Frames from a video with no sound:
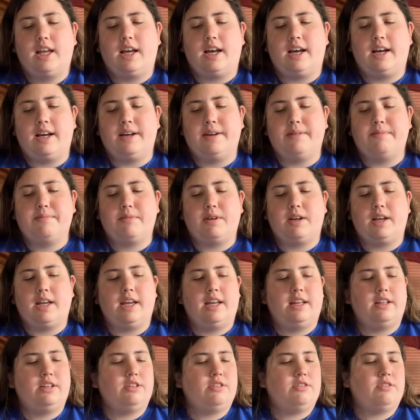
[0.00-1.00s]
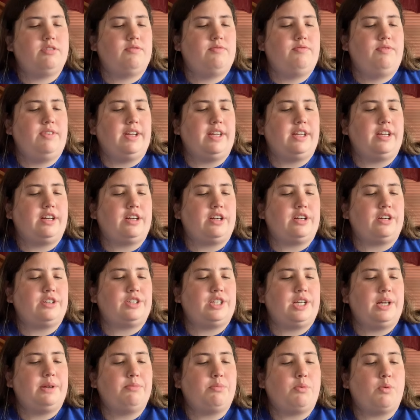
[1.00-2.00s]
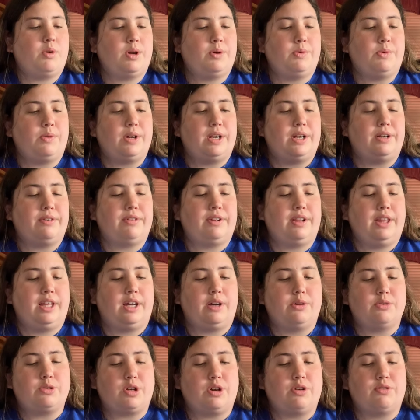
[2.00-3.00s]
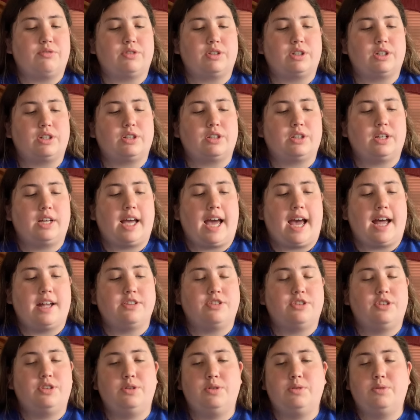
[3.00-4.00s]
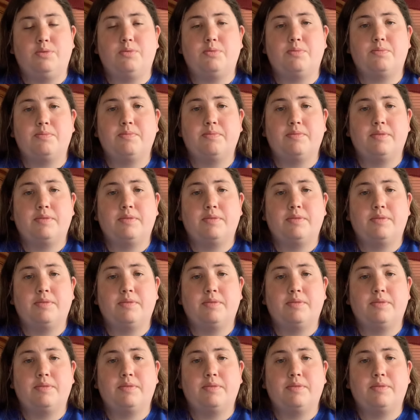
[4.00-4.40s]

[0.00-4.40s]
And figure 10.1, it really goes over, it has two